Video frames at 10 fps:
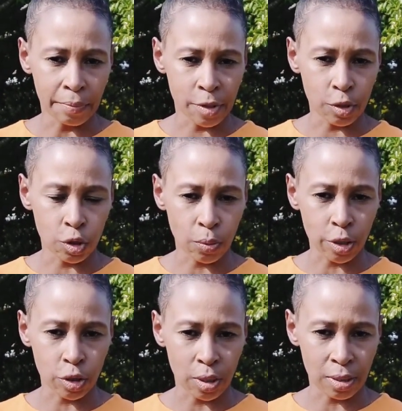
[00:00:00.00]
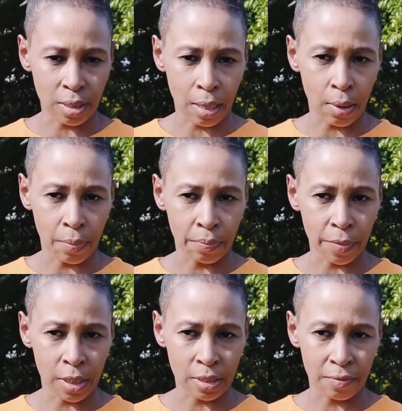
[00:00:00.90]
situation, as
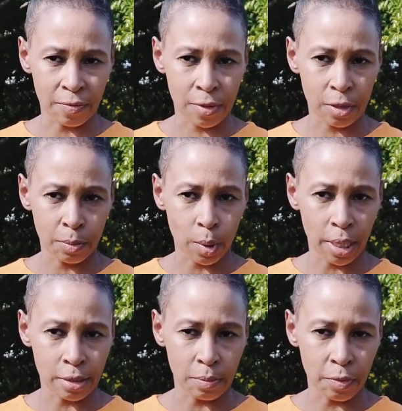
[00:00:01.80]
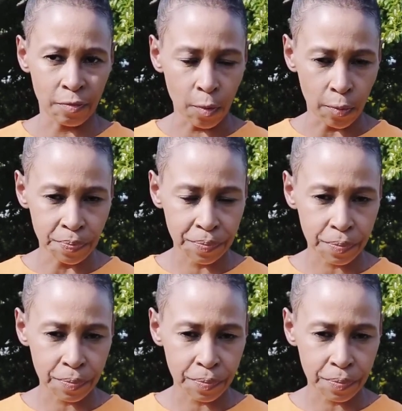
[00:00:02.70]
I've stipulated before.